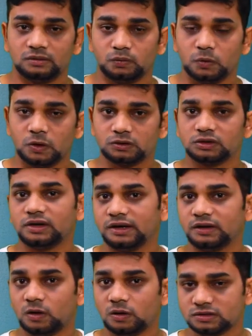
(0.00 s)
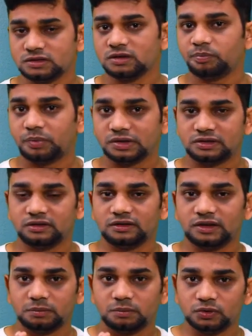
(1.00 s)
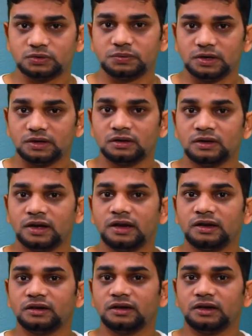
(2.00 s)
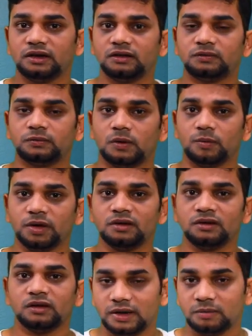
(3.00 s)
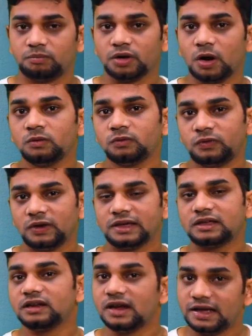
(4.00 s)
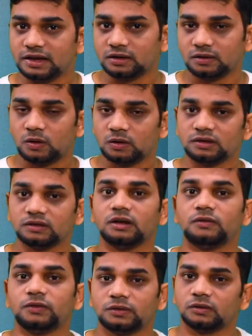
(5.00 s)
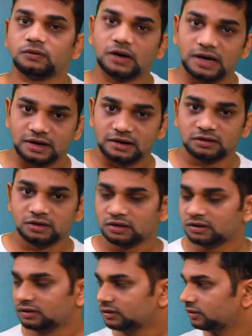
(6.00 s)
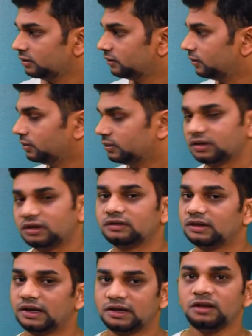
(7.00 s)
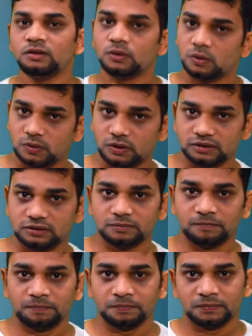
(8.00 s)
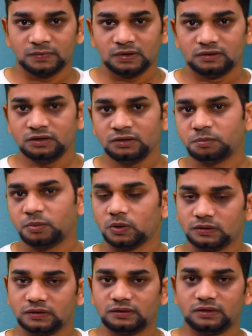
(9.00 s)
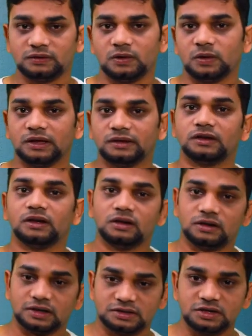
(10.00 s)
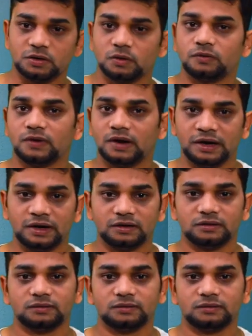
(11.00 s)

Water and oxygen present in the atmosphere, and it is forming a brown flaky layer on the surface of iron. So it is getting corroded. This process is known as rusting of iron.